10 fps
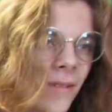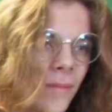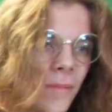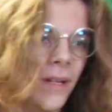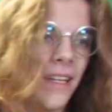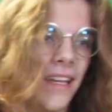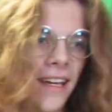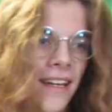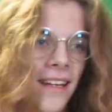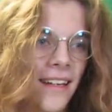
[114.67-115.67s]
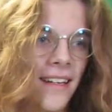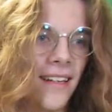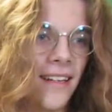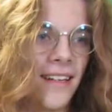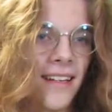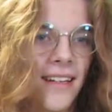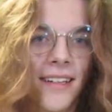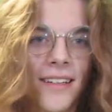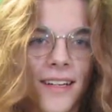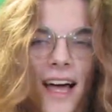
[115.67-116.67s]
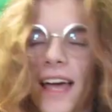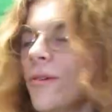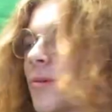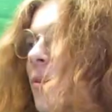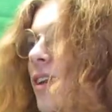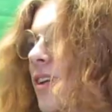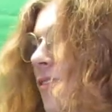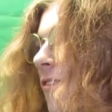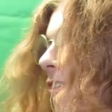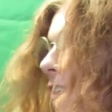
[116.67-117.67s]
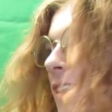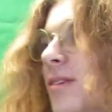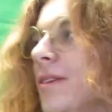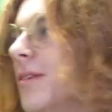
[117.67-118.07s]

But yeah. I don't know how the fuck you do